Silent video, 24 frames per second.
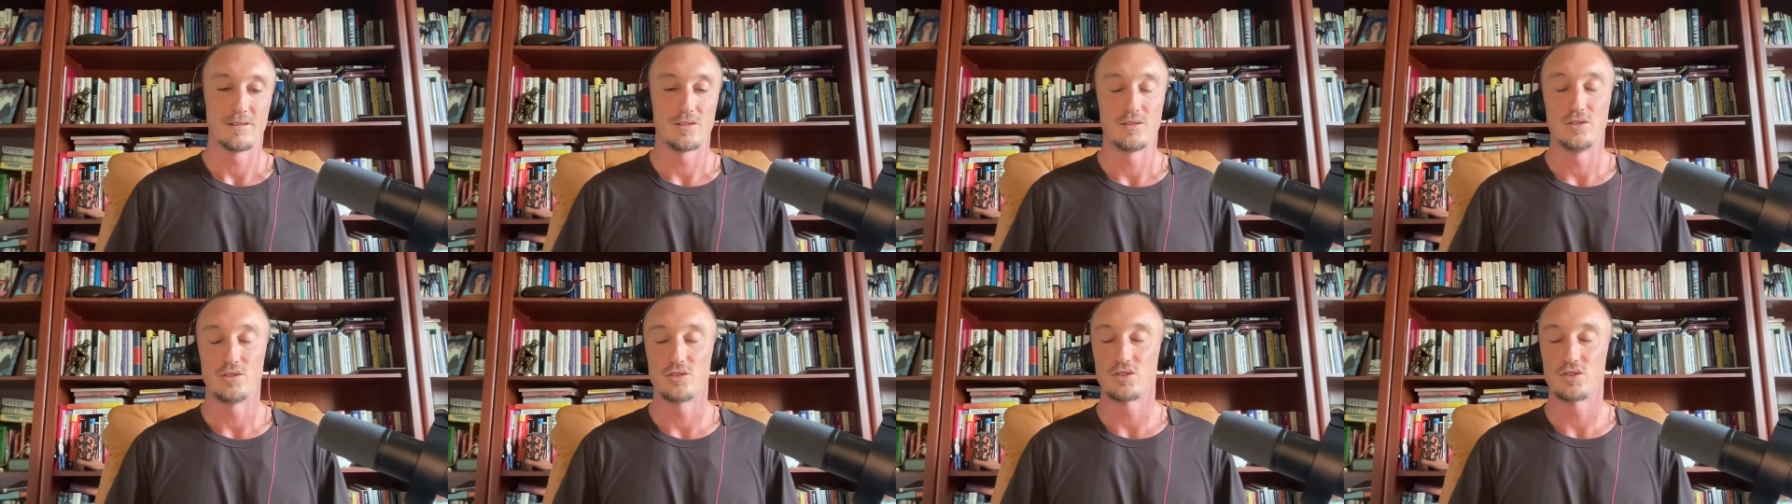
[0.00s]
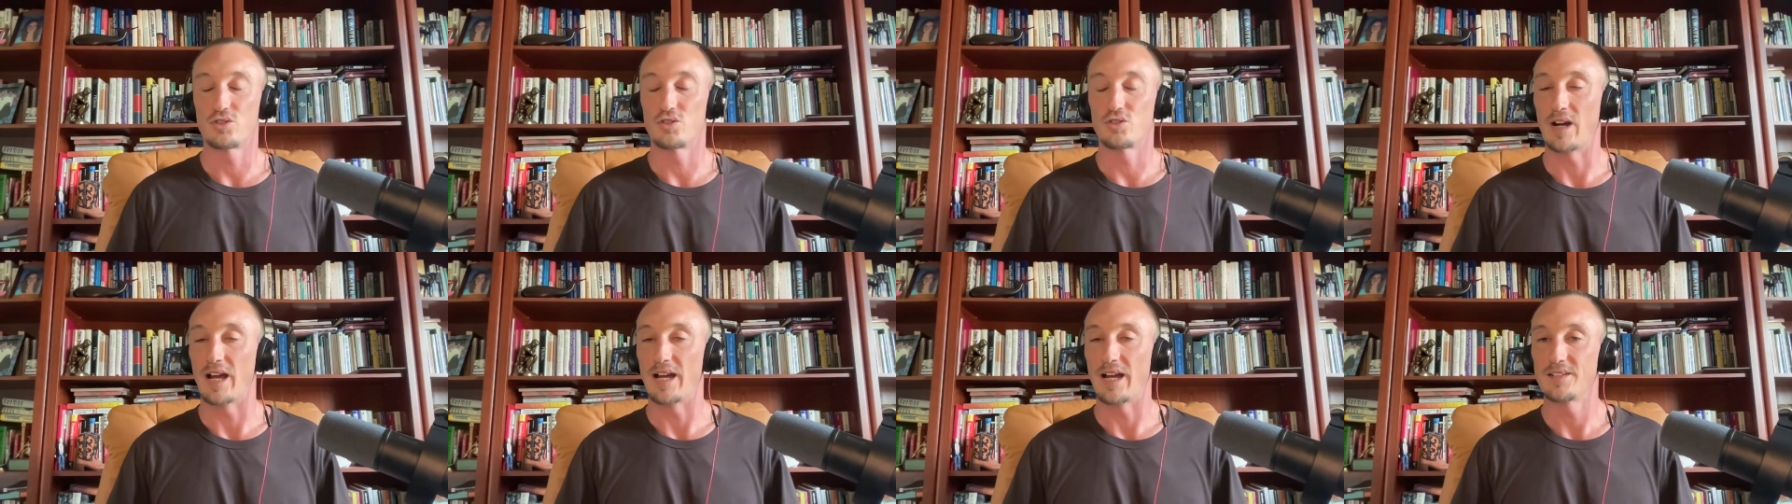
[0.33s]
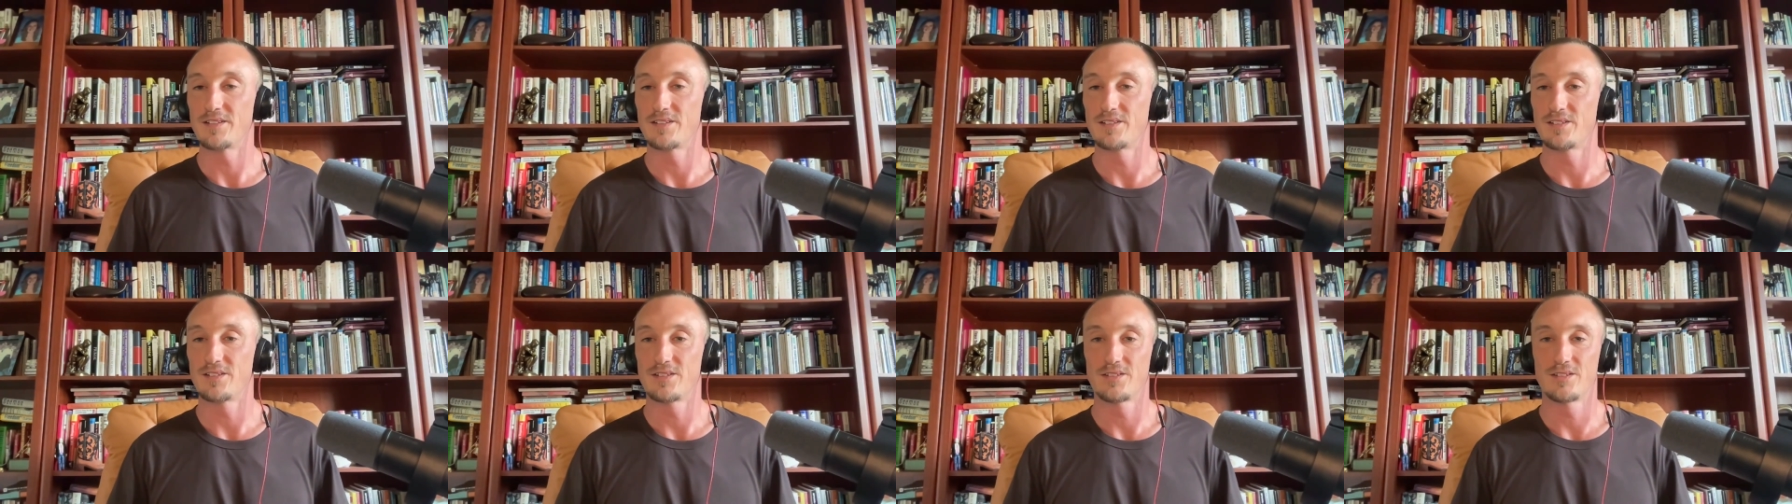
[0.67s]

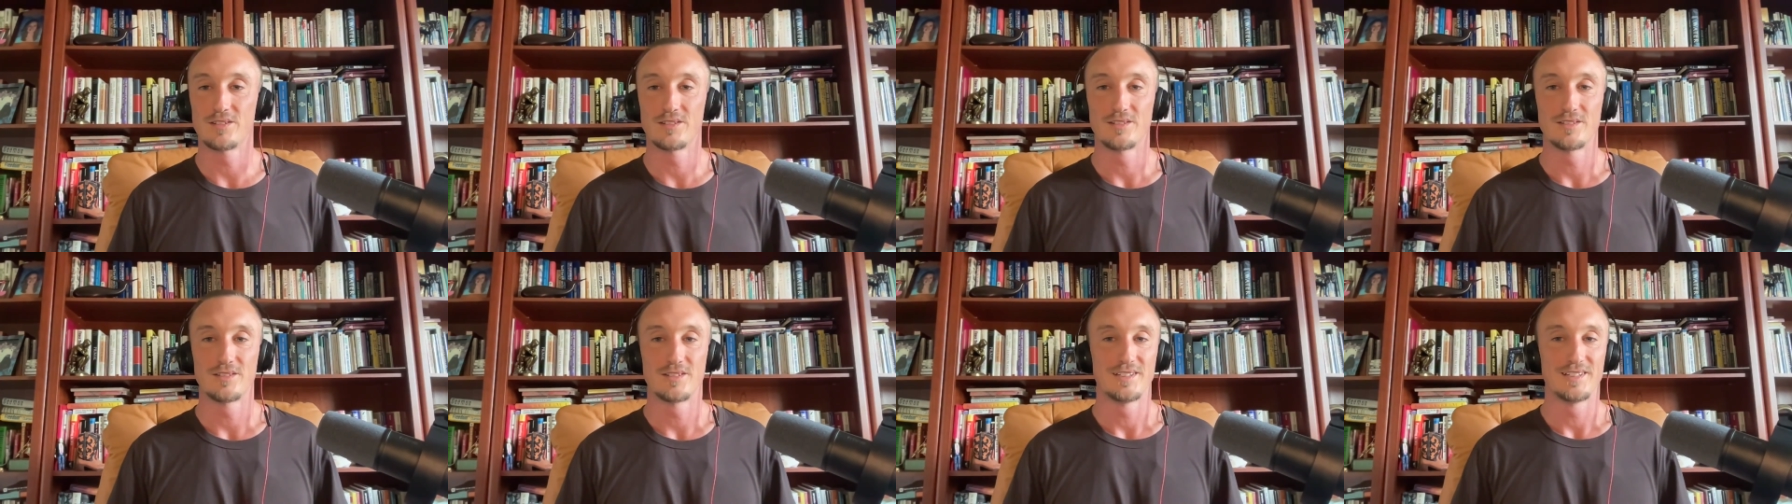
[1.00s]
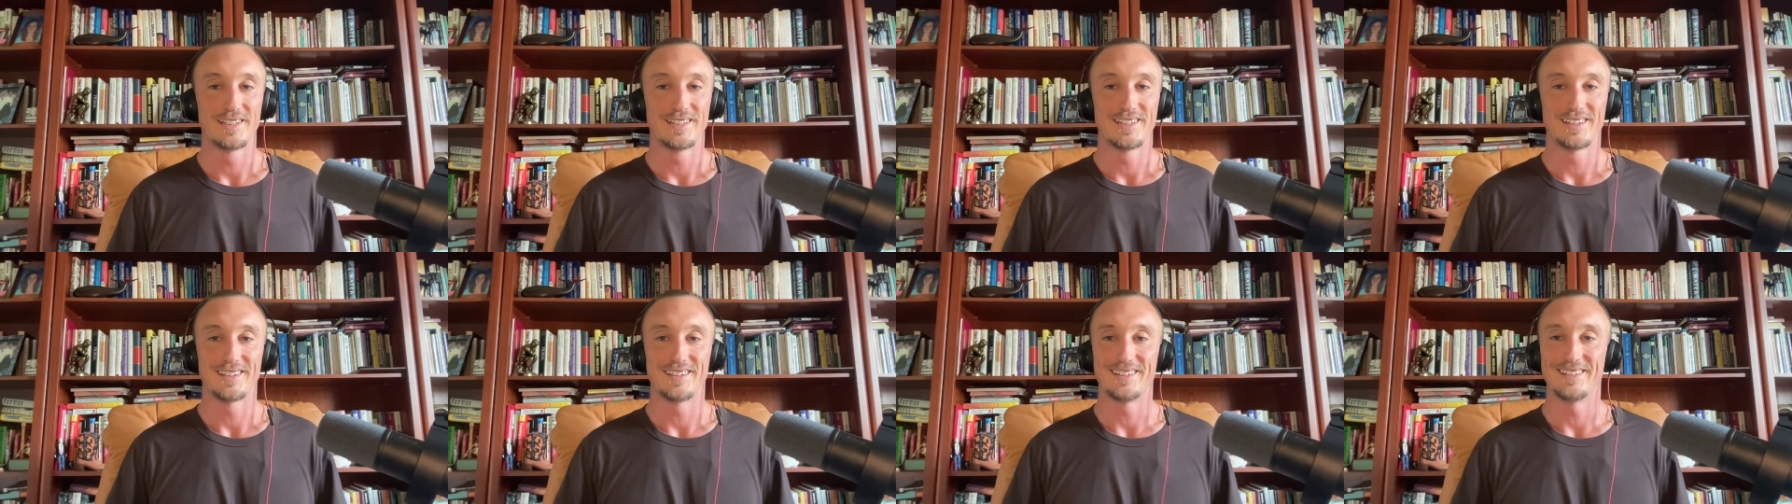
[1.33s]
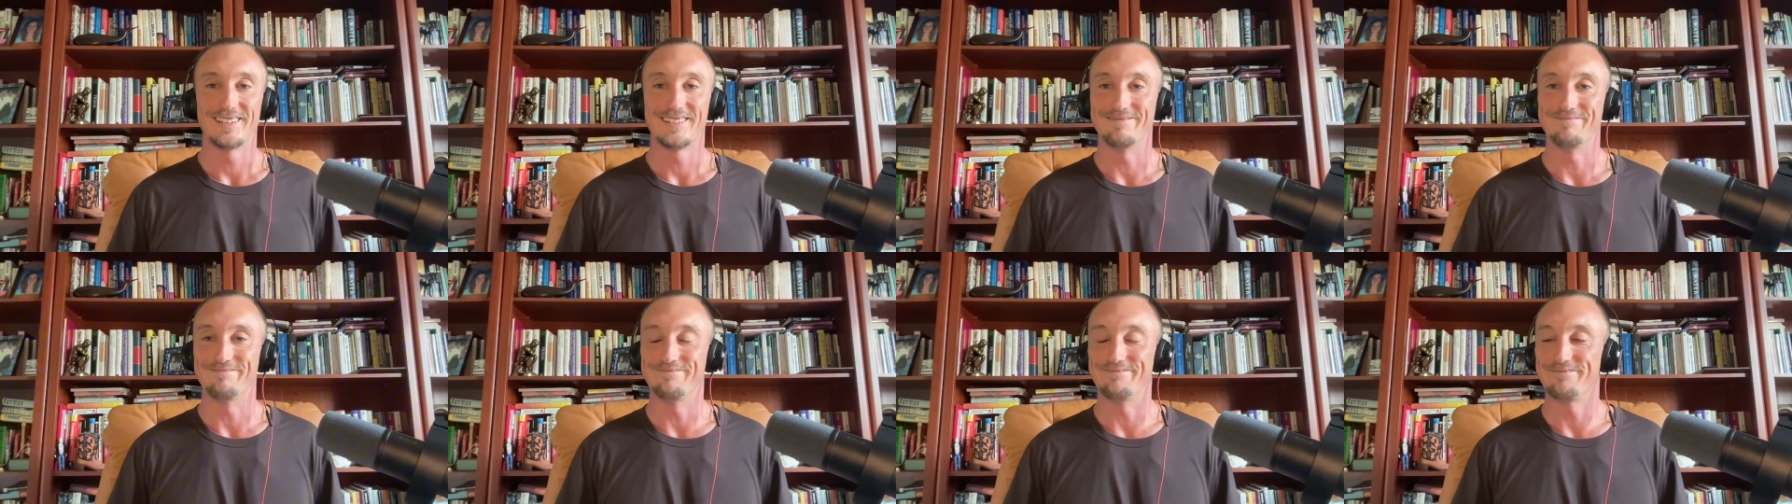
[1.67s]
stress,
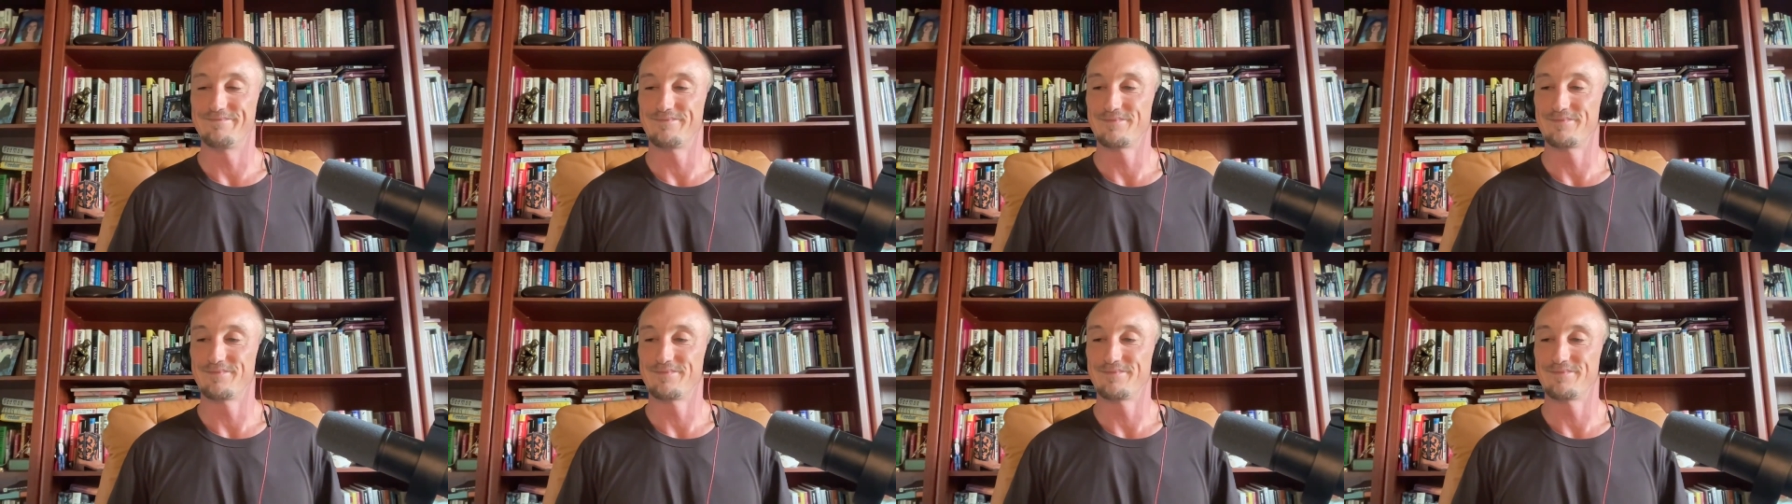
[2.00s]
mm,